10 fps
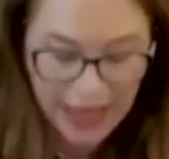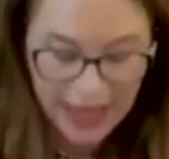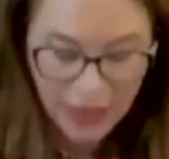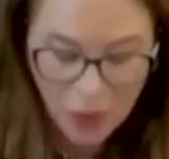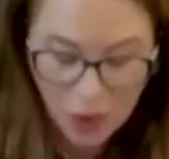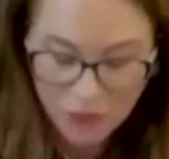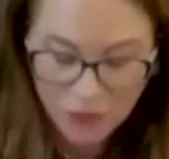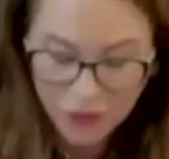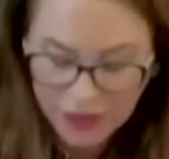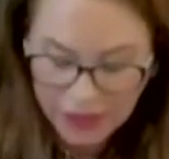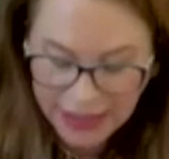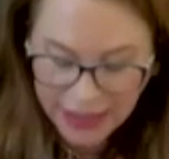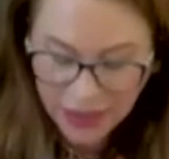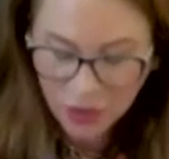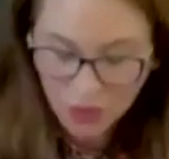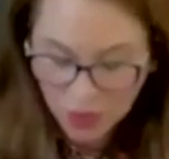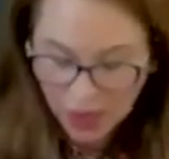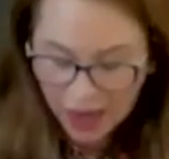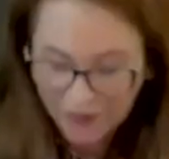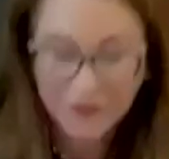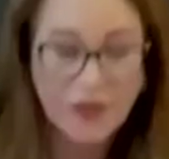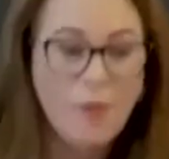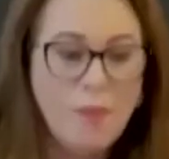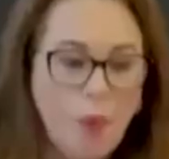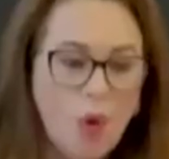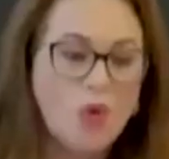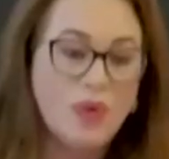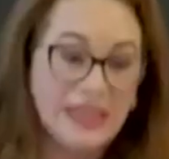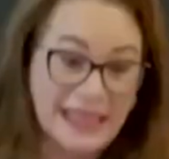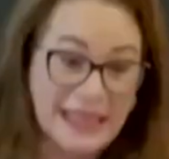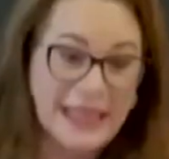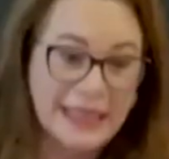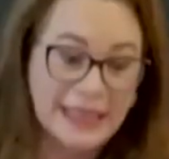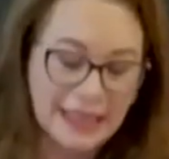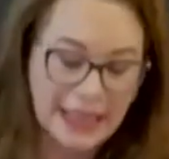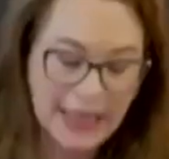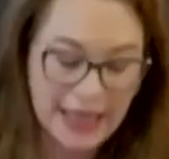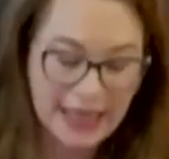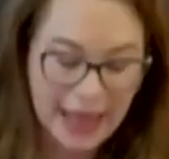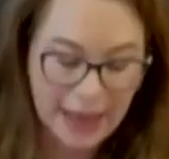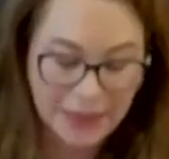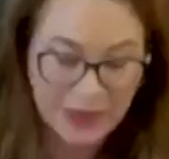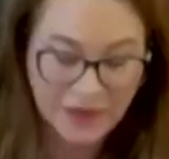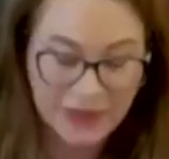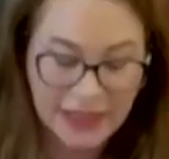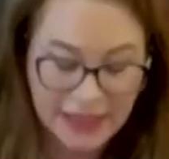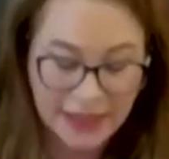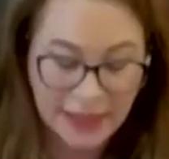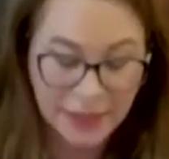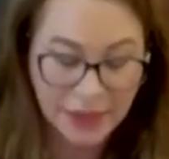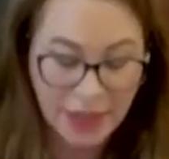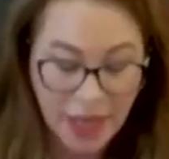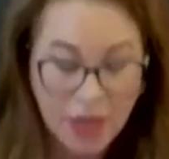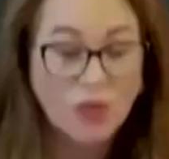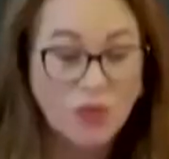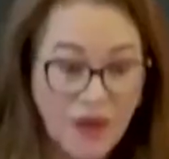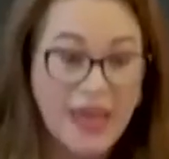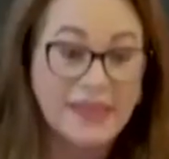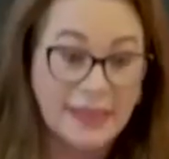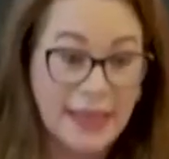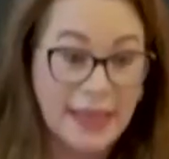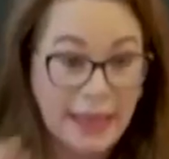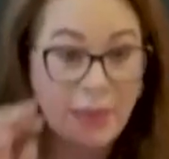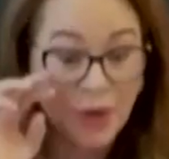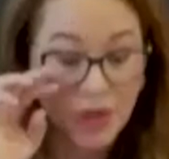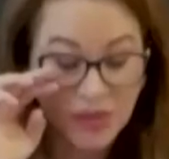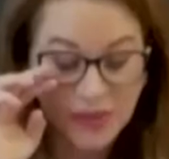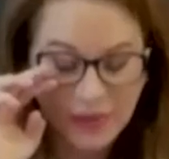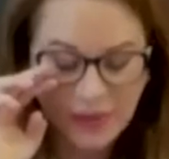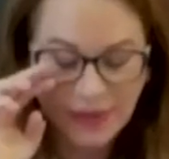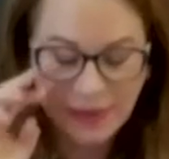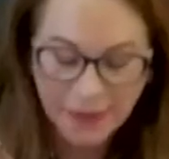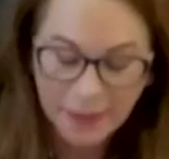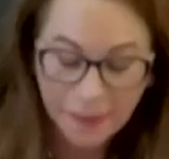and called for the need to craft more resilient and adaptive systems to face emergencies.